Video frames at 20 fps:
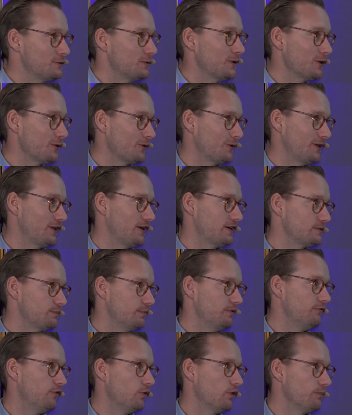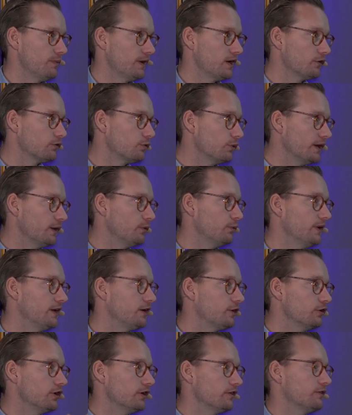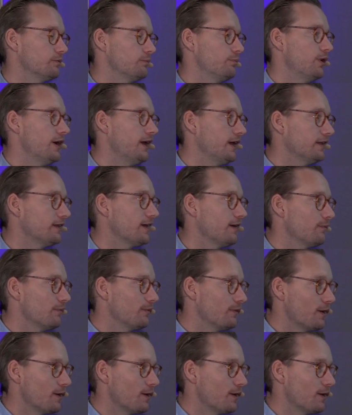work with us before because we couldn't bring them